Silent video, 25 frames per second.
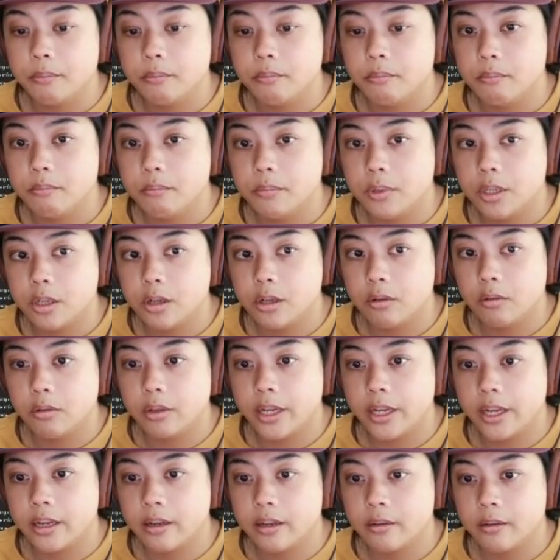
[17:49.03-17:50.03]

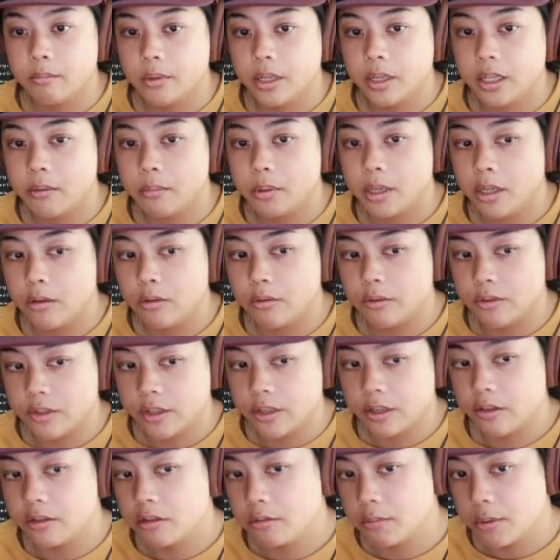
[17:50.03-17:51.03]
like anybody who
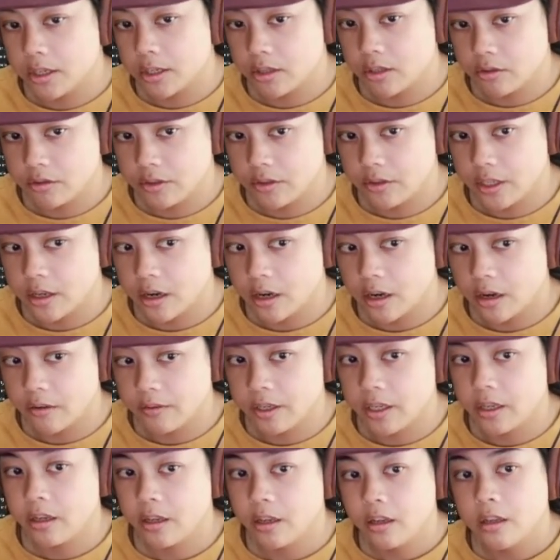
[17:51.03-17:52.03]
sells specialty
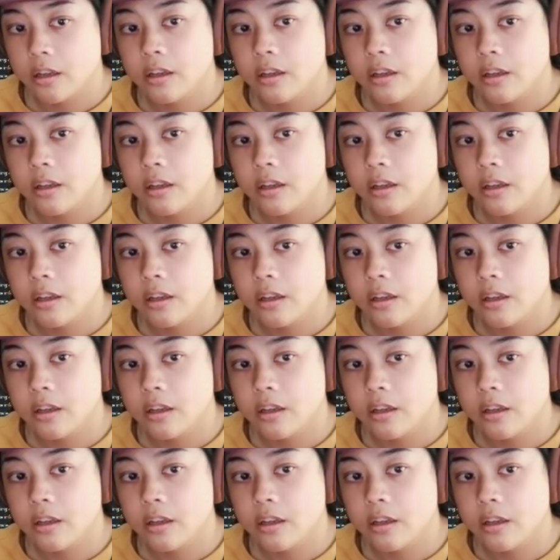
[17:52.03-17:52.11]
coffee,